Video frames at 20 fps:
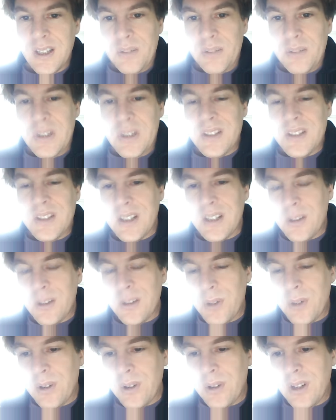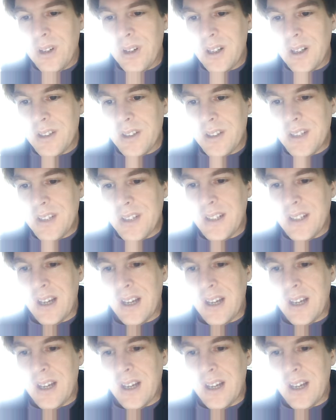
Military will stand